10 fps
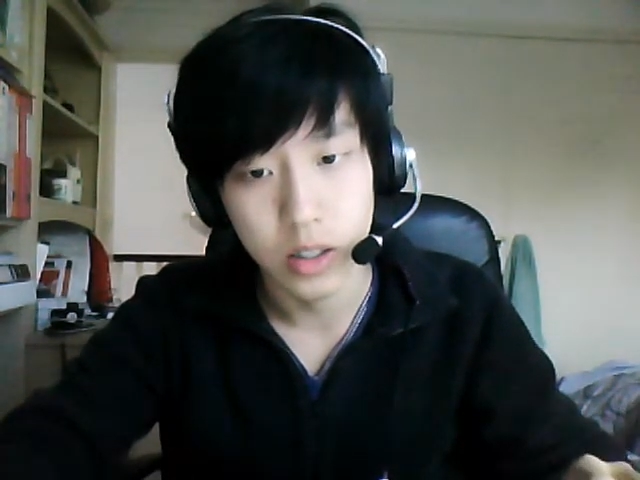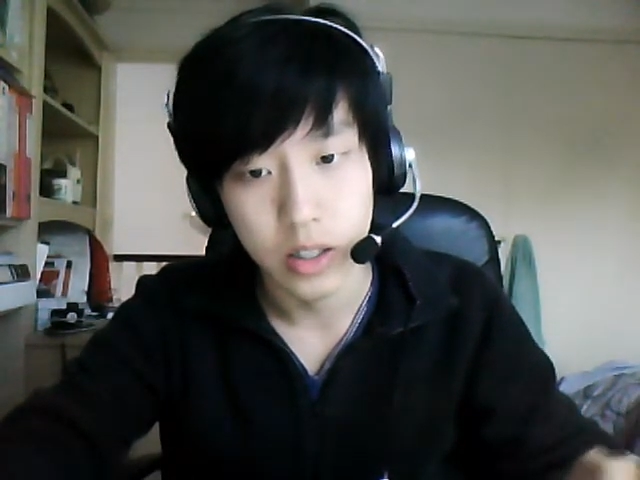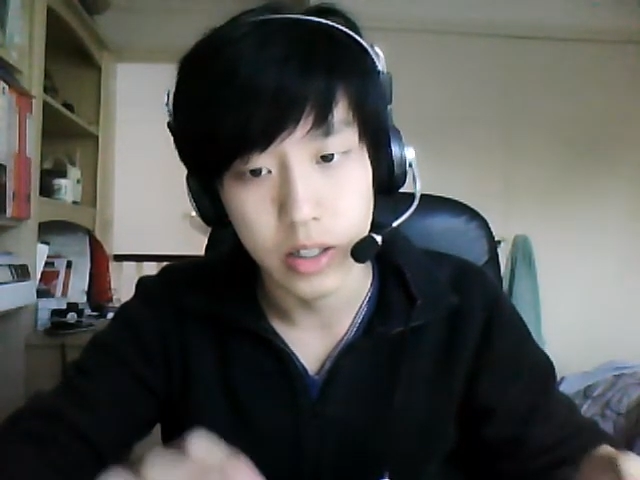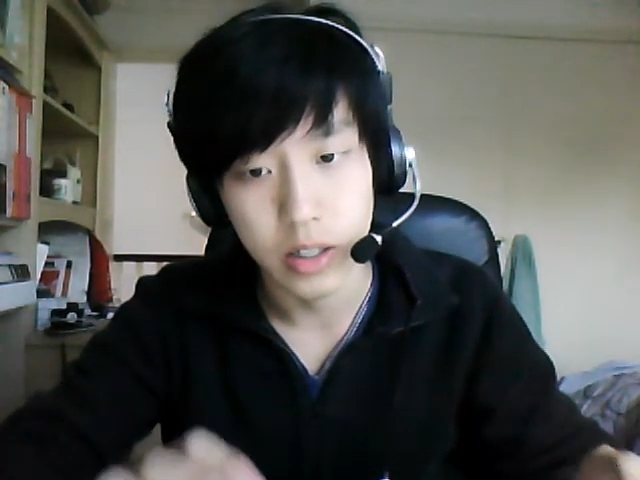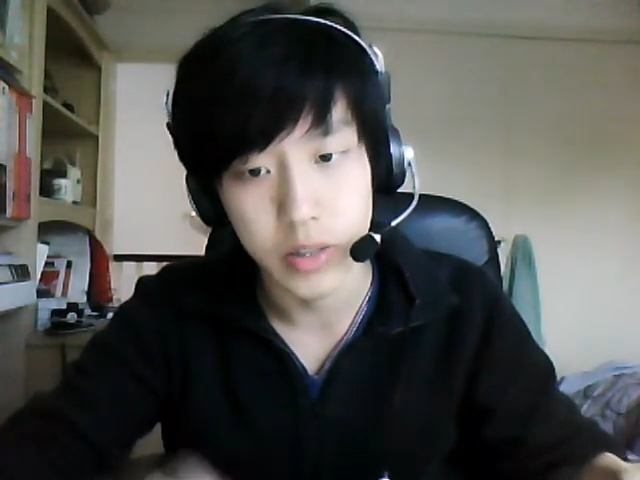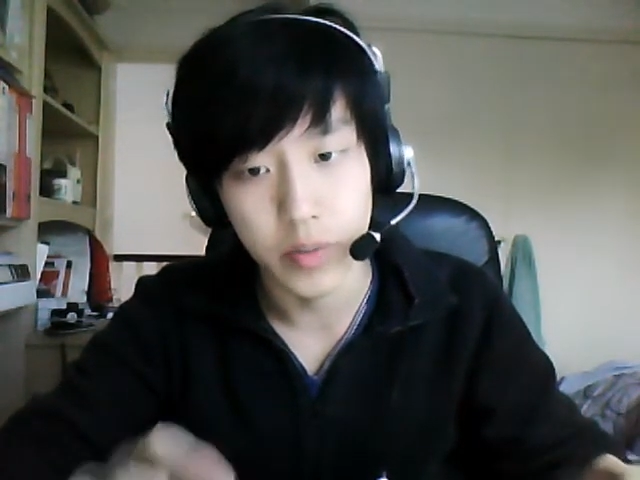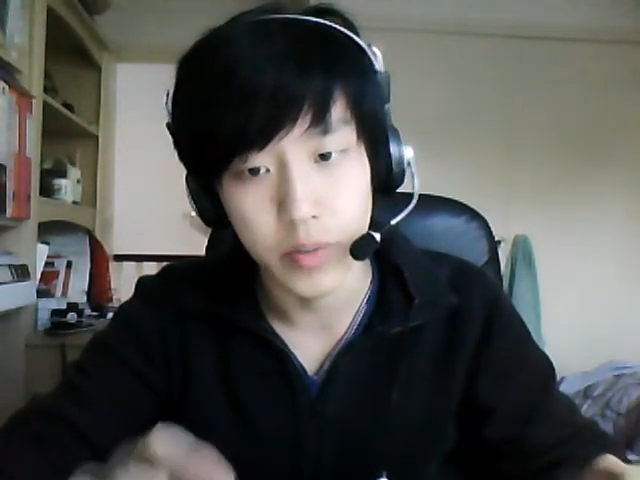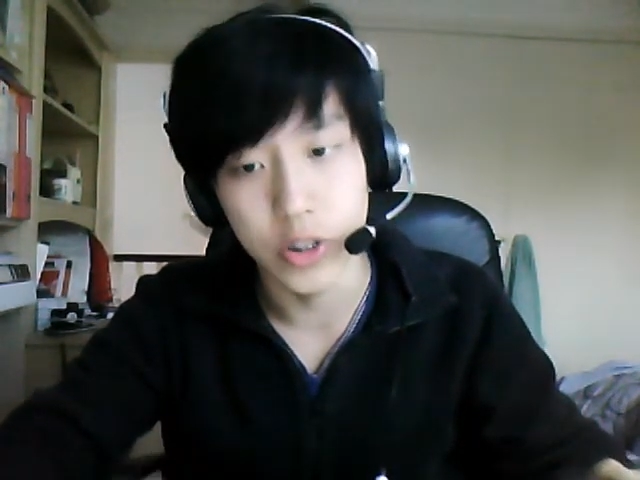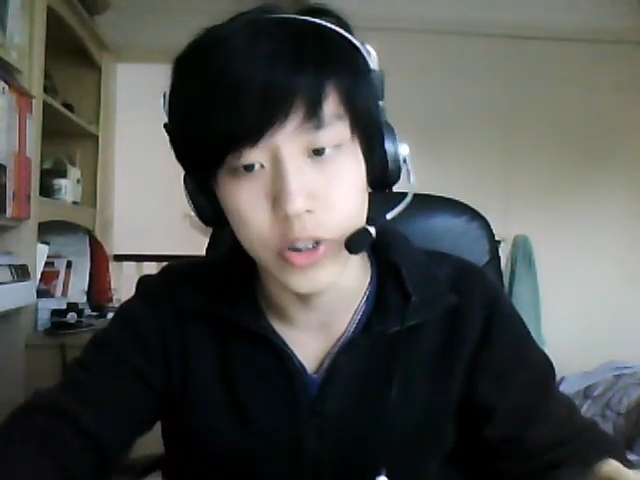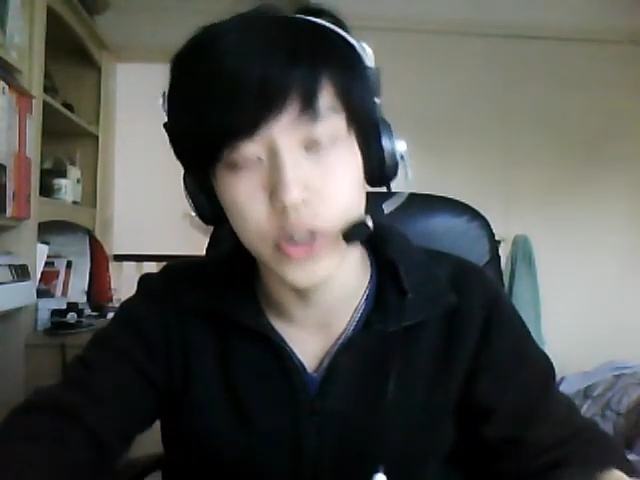there's a
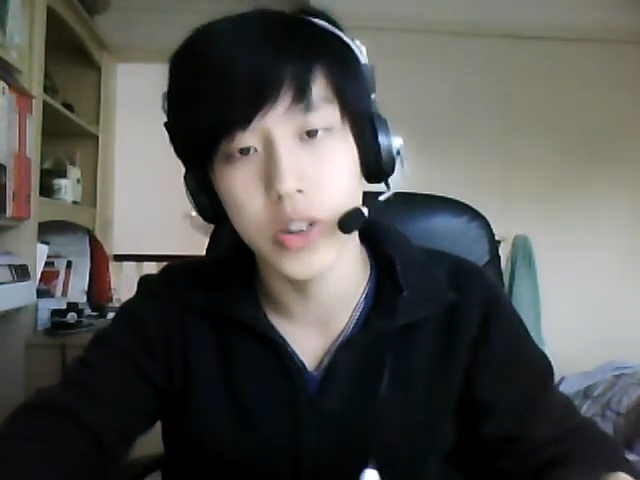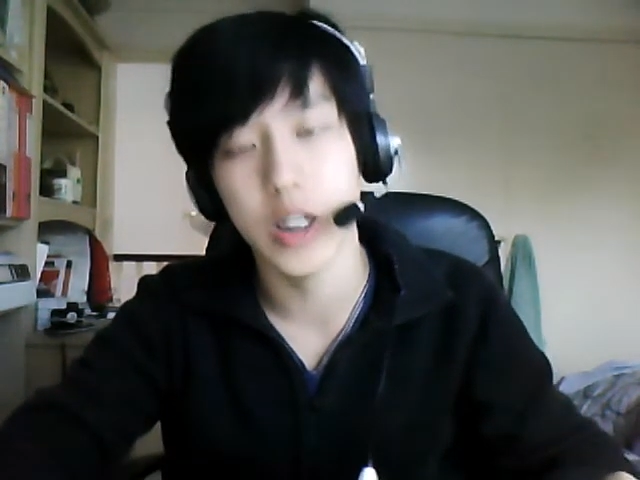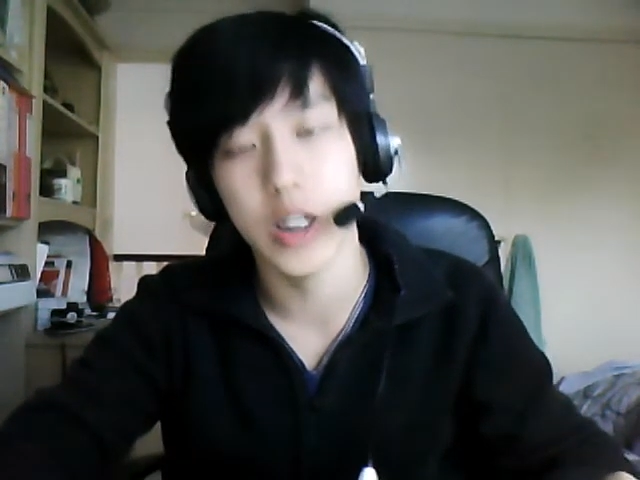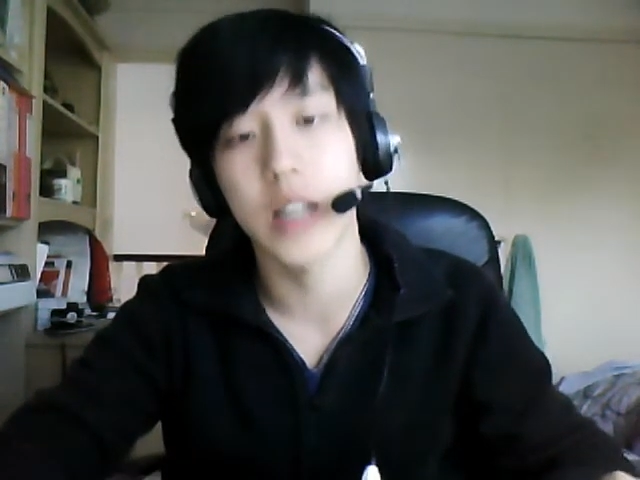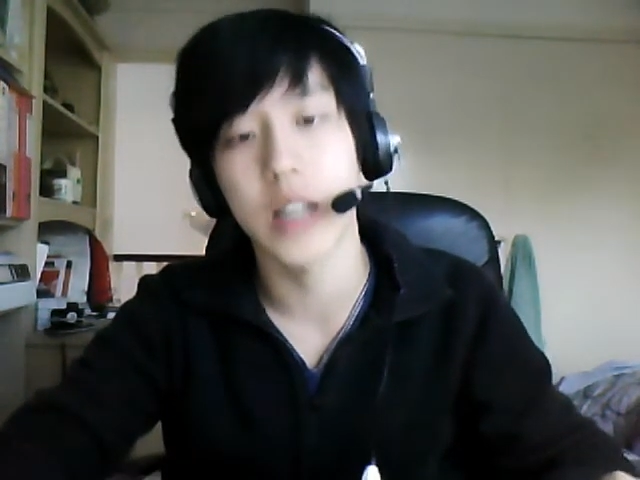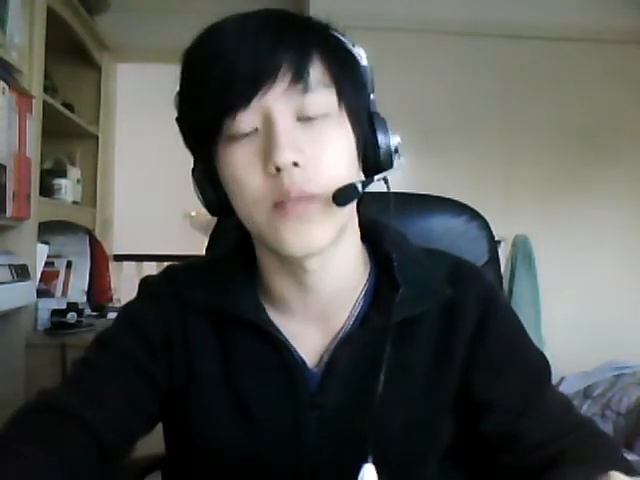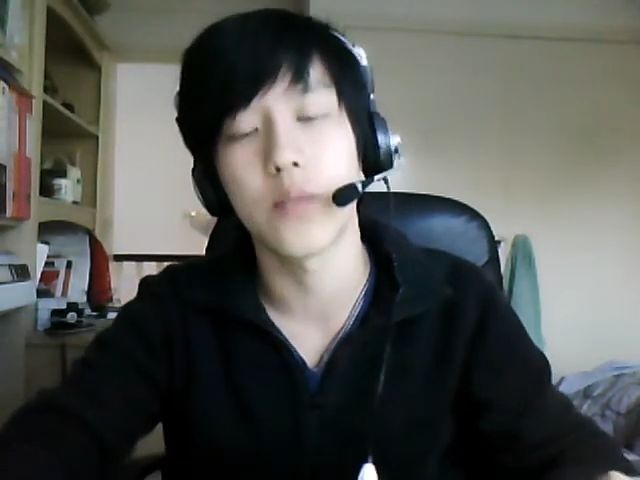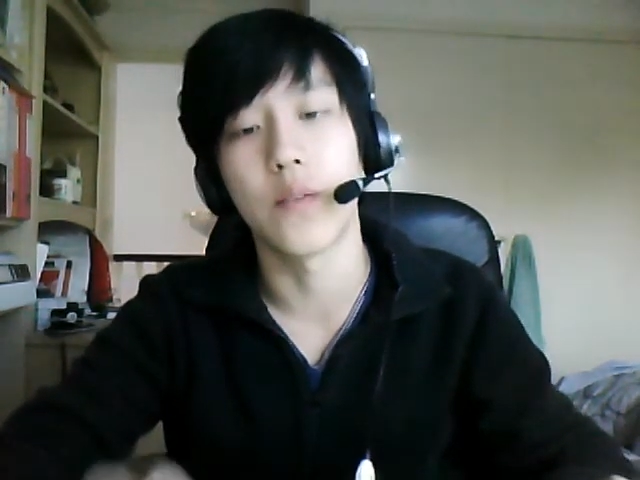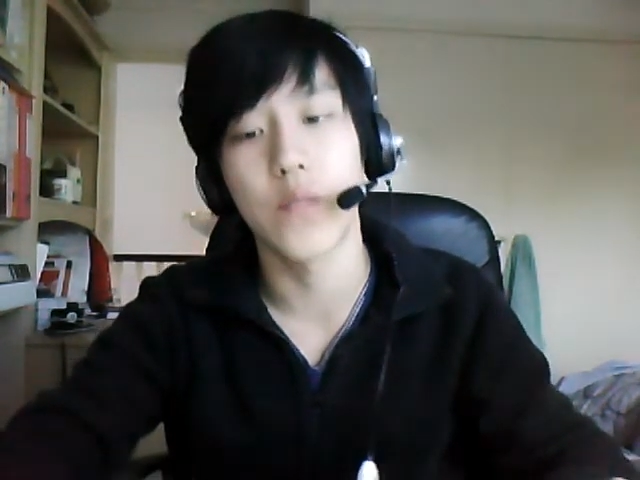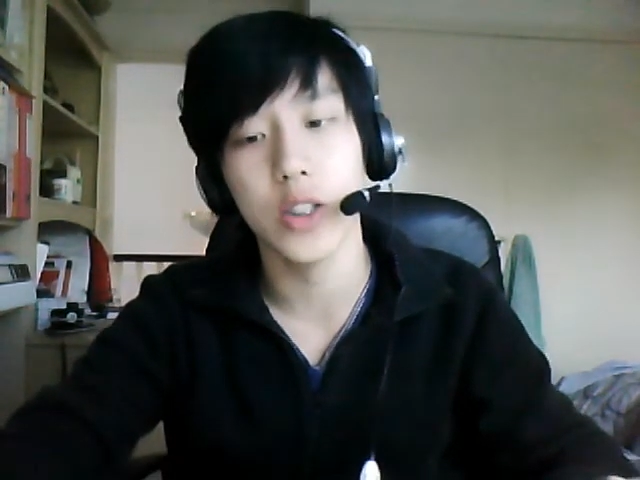reduced chance of
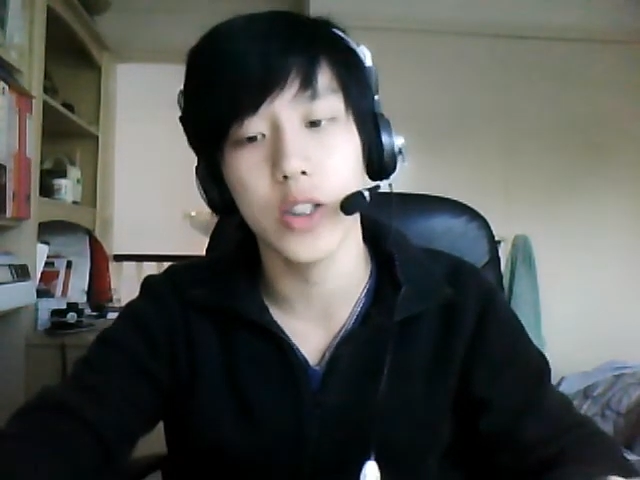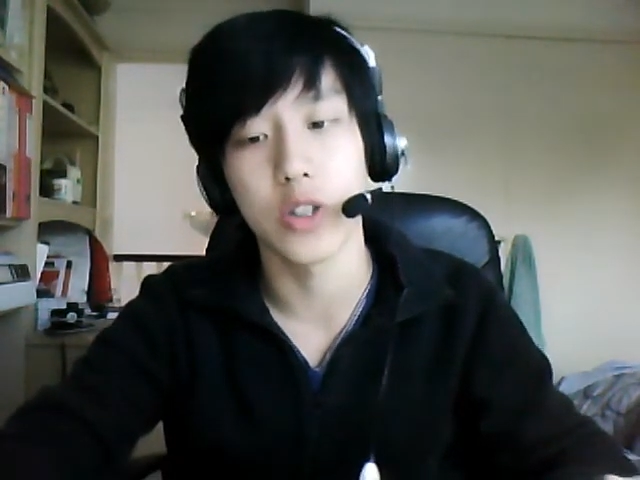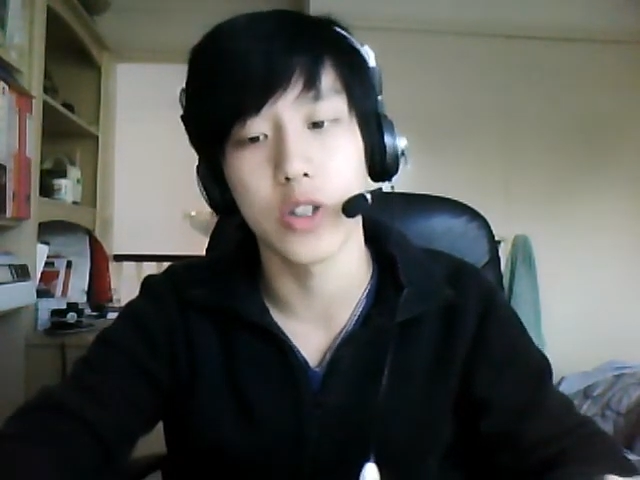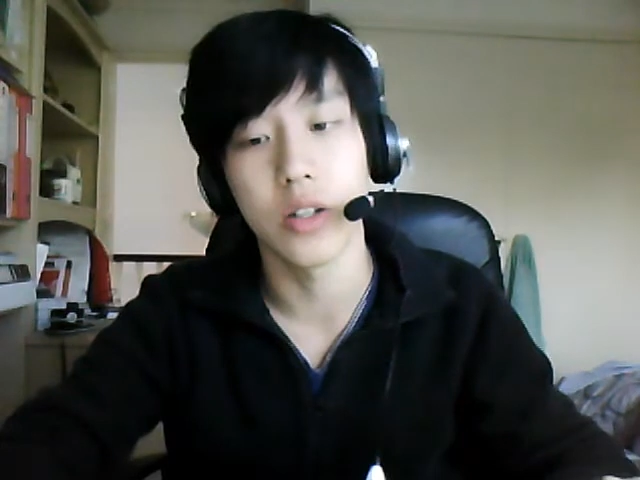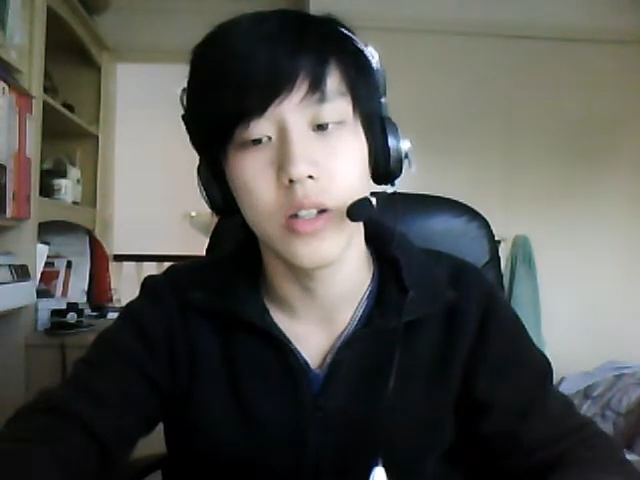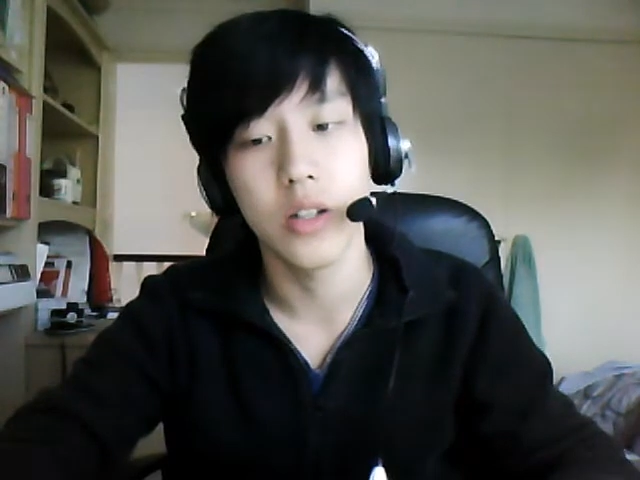infection